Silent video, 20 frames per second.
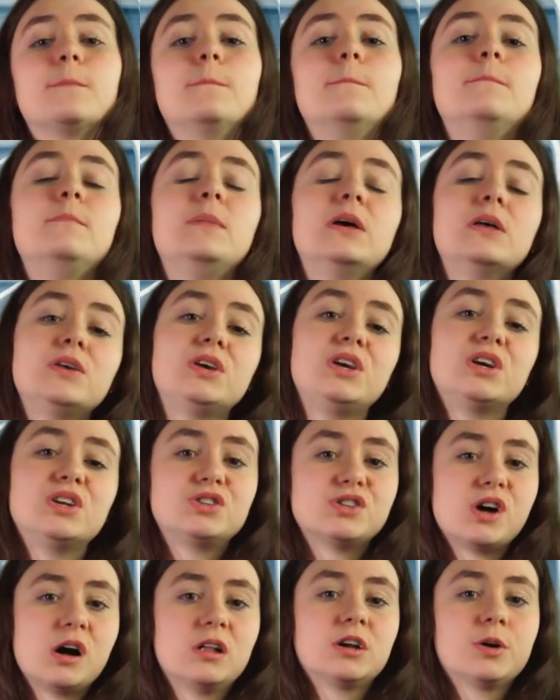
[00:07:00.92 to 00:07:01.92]

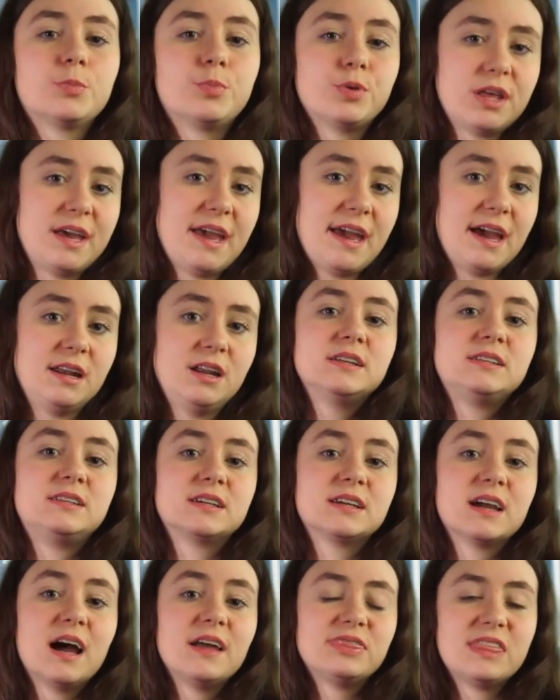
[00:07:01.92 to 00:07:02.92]
million plan to
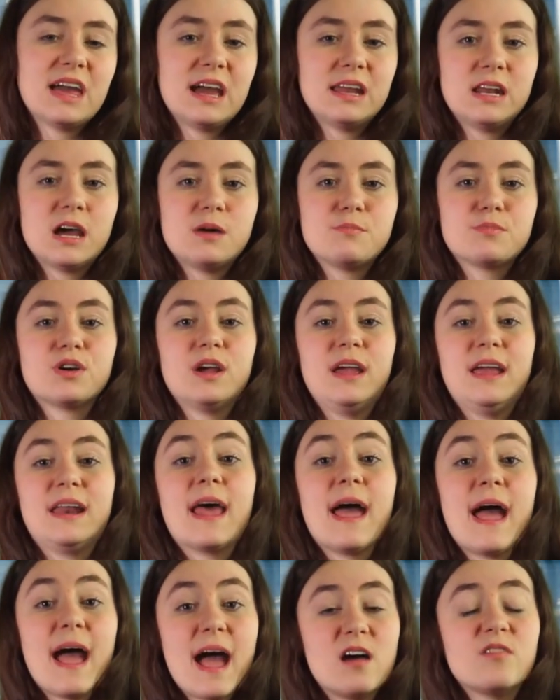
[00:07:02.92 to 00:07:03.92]
cut that number in
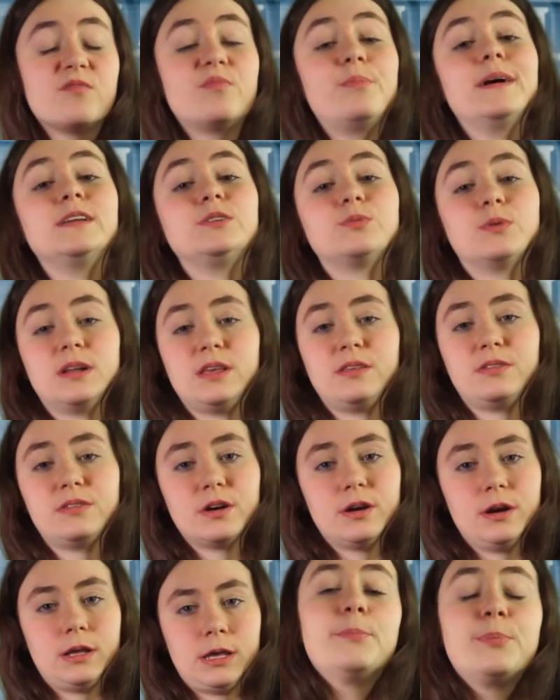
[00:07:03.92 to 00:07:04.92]
half by
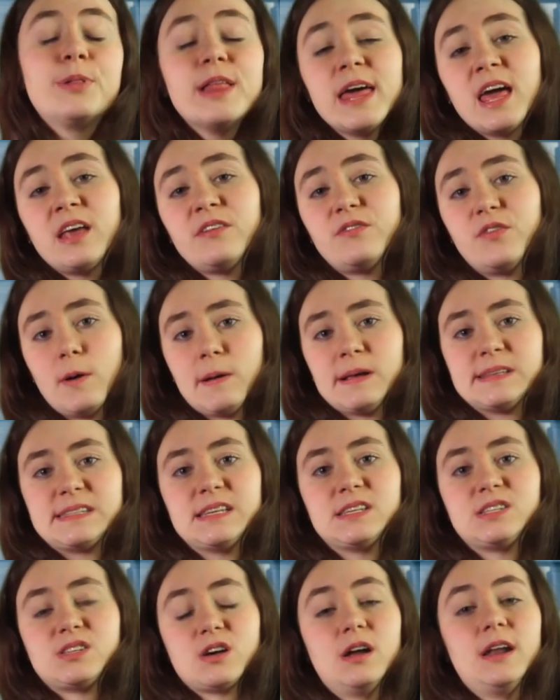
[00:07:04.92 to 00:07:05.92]
2030. The plan
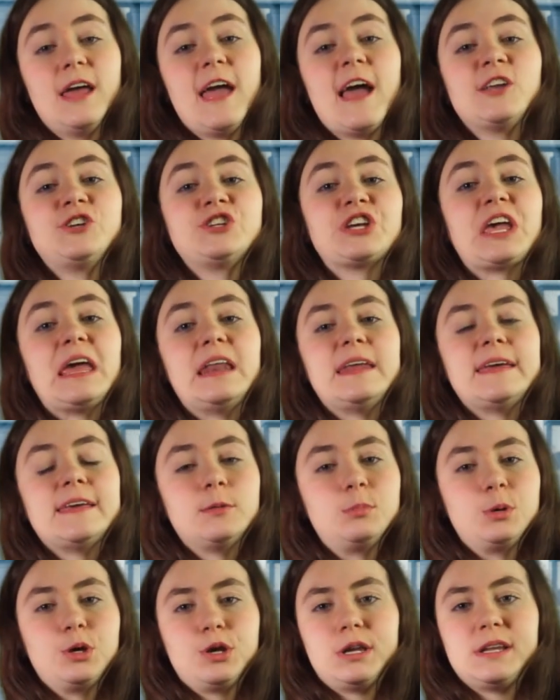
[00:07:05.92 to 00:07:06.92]
focuses on educating
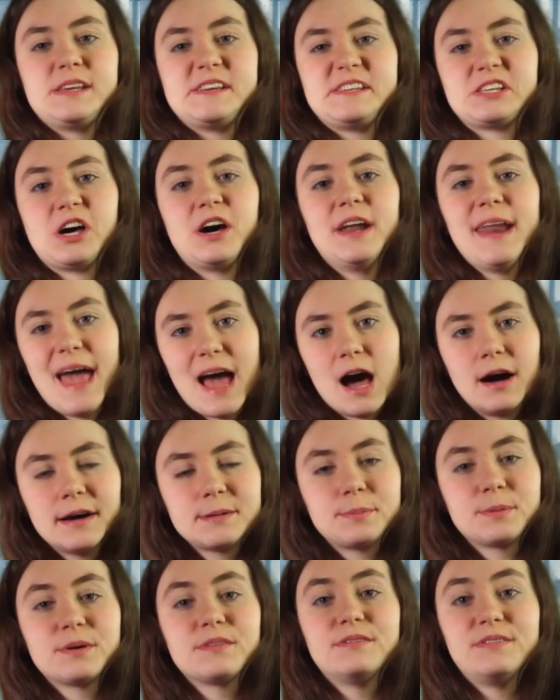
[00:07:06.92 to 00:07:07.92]
communities on how
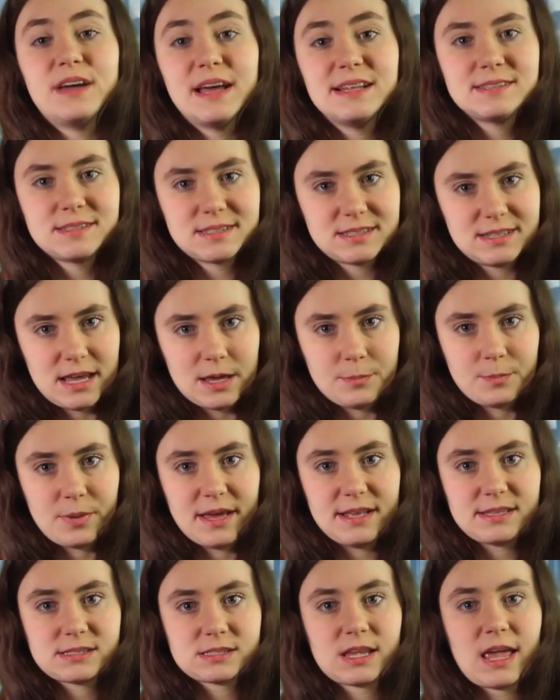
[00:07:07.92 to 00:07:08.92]
to prevent snake
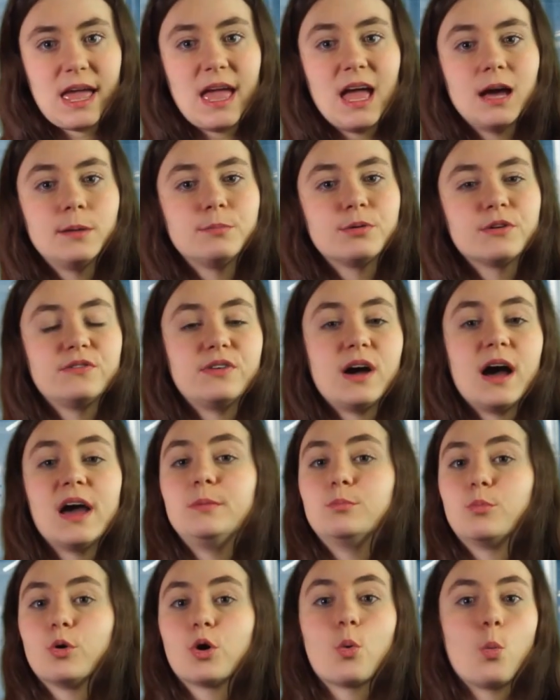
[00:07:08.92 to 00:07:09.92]
bites and
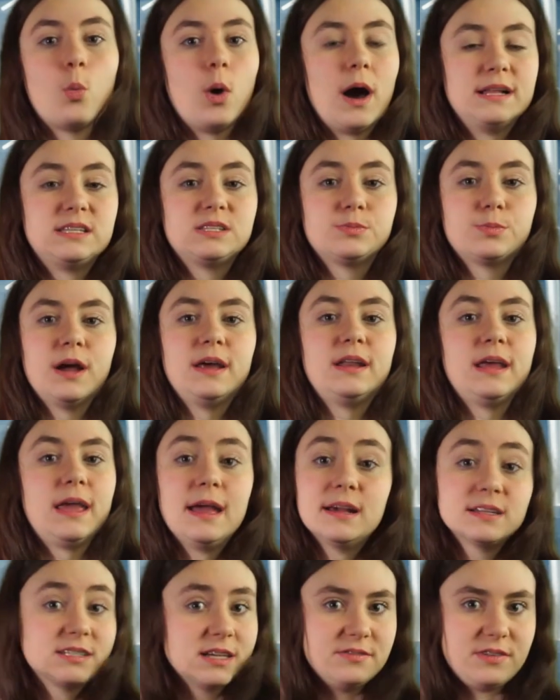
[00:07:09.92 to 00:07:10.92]
provide more widespread
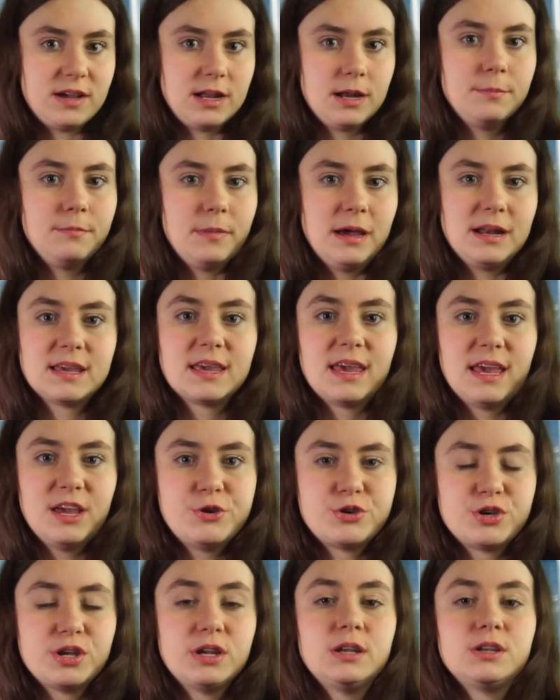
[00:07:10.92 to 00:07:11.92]
anti-venom
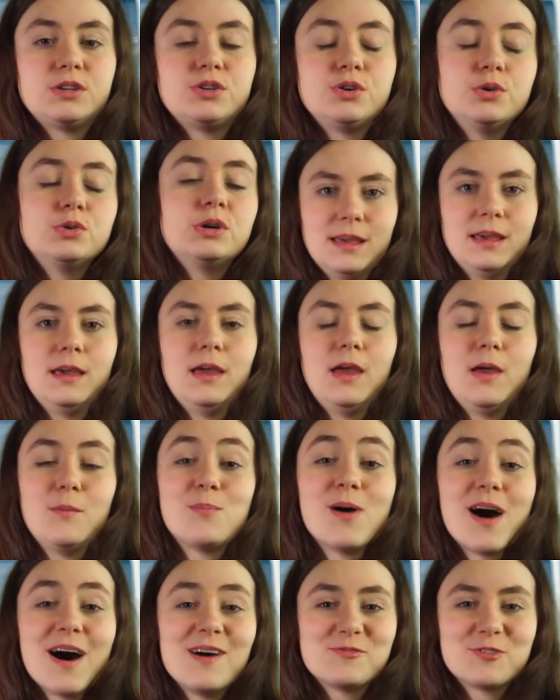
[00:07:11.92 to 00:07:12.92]
medication to
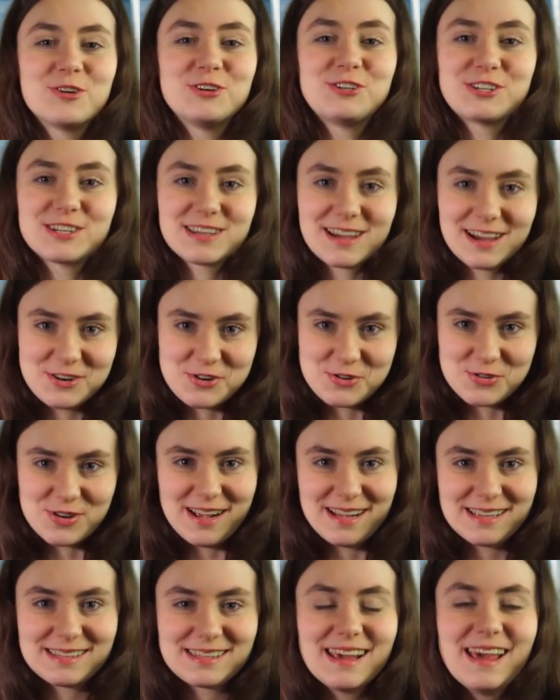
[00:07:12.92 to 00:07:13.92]
impoverished
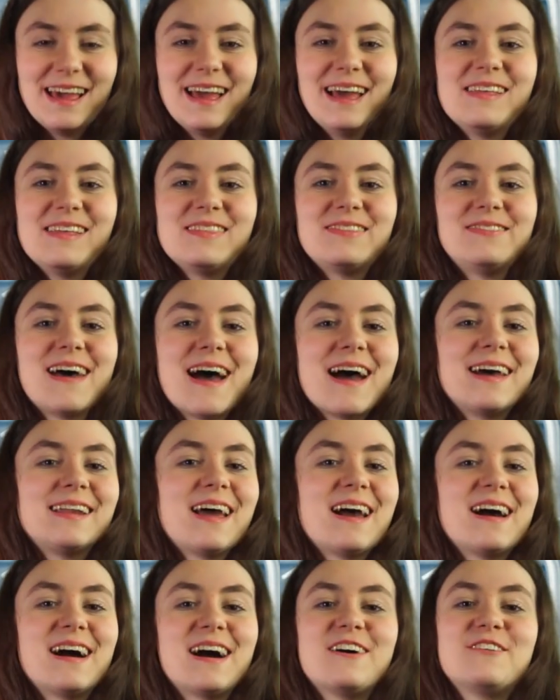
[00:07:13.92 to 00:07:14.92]
countries that
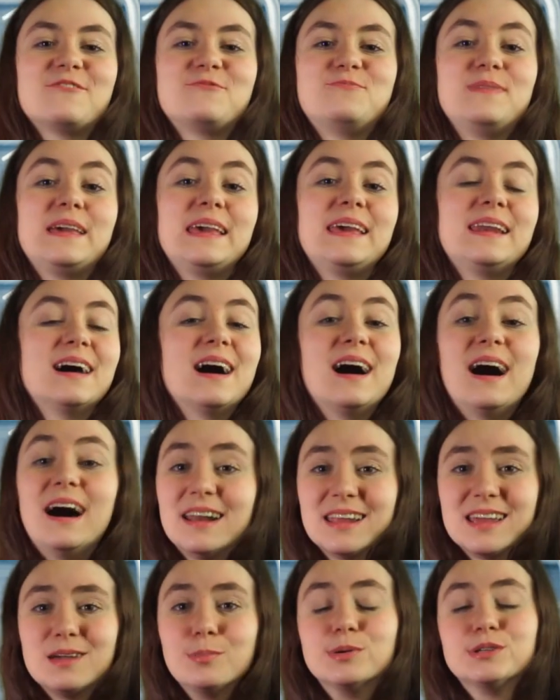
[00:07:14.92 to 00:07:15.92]
have been
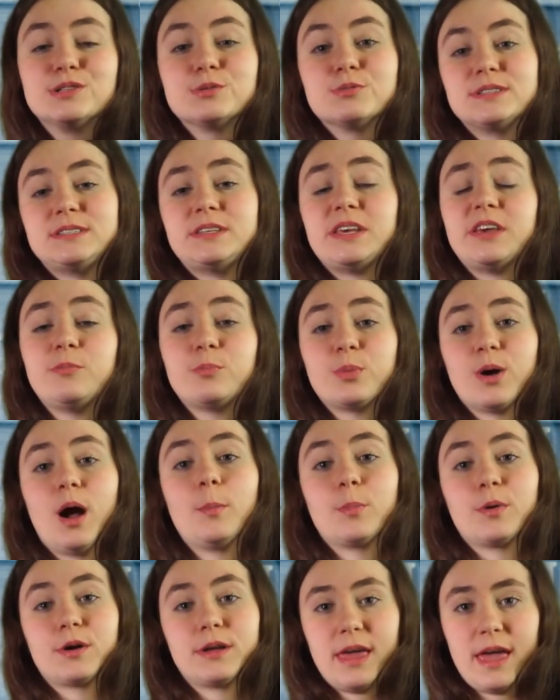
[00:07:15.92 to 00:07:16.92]
unable to receive
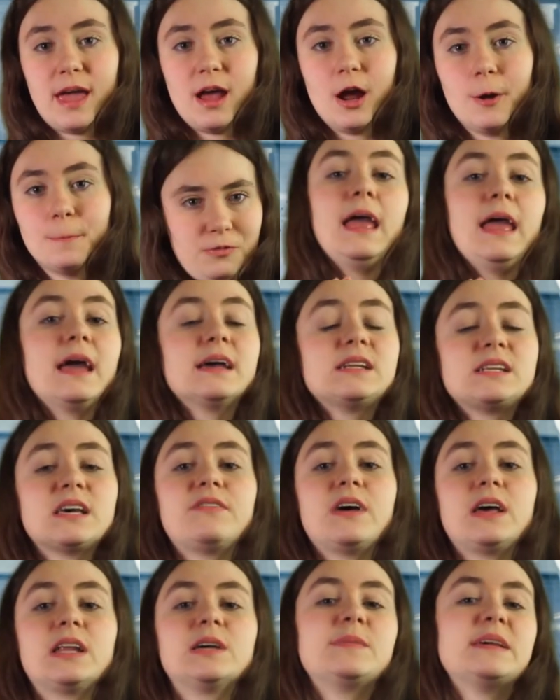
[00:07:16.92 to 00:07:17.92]
proper care.
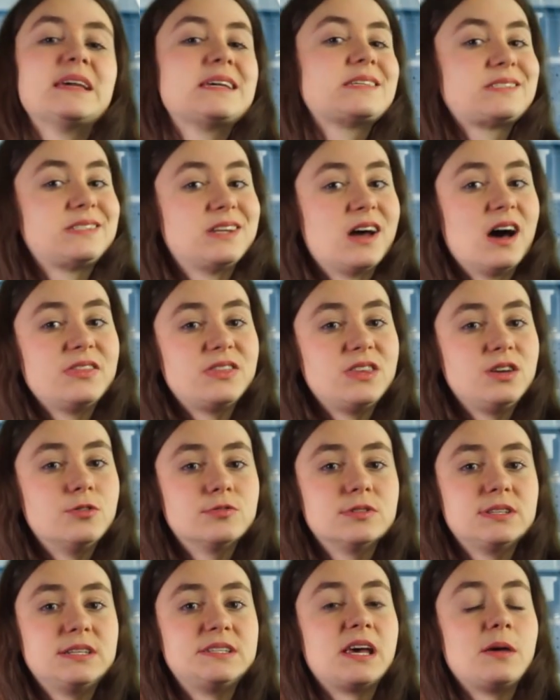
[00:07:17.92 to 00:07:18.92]
Antivenom is not the
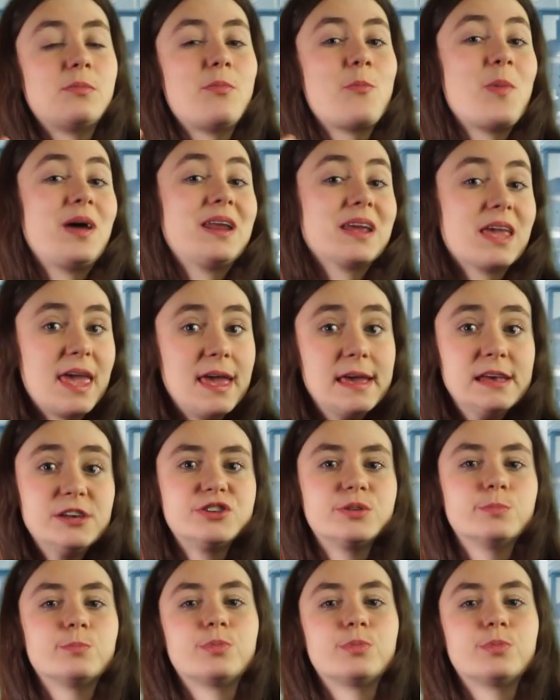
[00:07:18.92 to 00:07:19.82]
only type of medication